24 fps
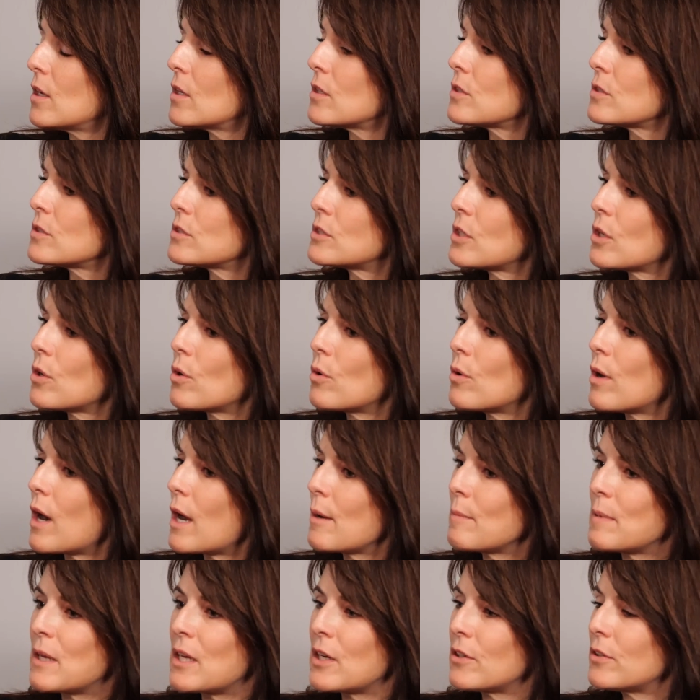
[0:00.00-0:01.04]
So
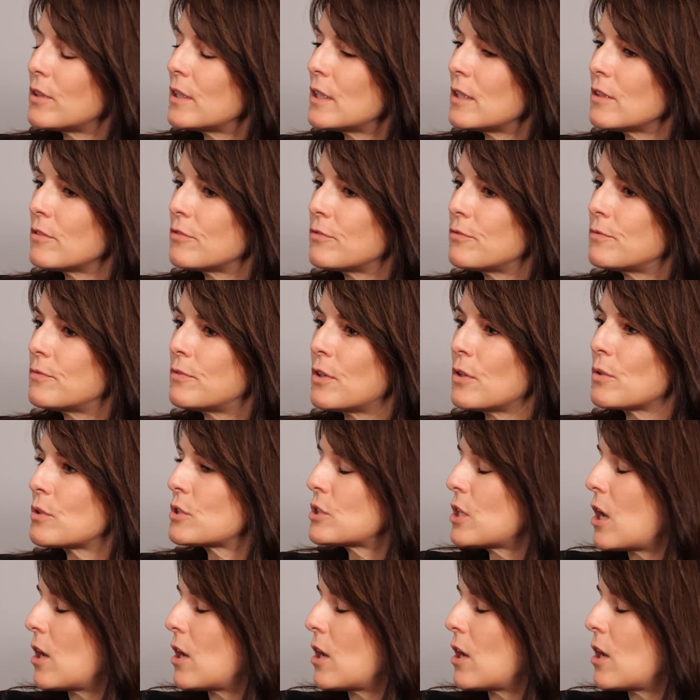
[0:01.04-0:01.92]
I'm hearing folks